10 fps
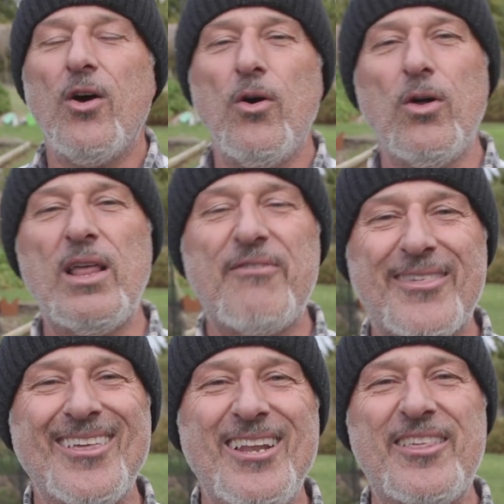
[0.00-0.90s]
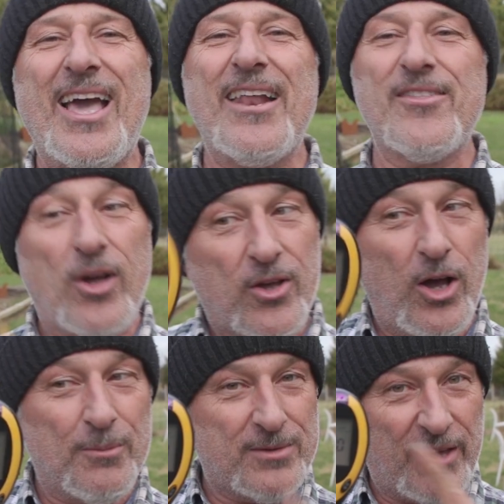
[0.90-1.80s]
All at vasilisgarden.com
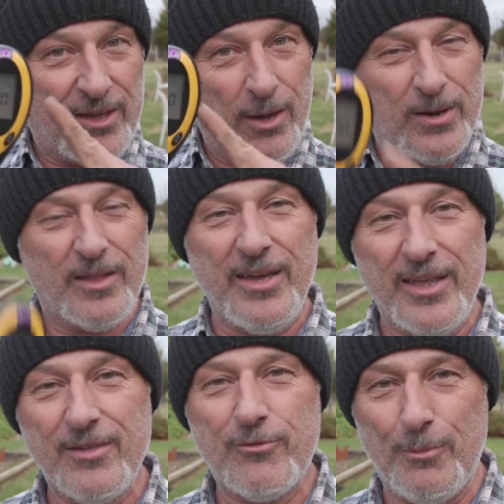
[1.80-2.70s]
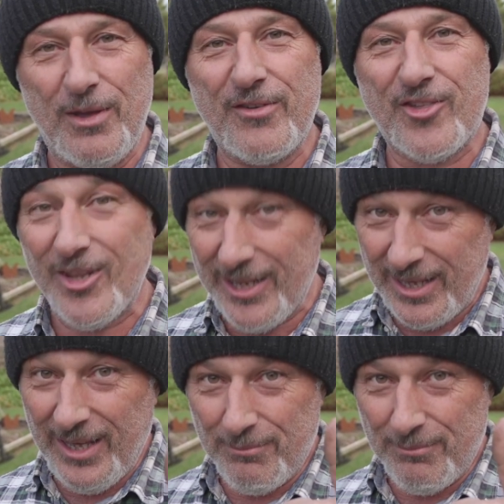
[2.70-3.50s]
don't forget one of these from me, Vasili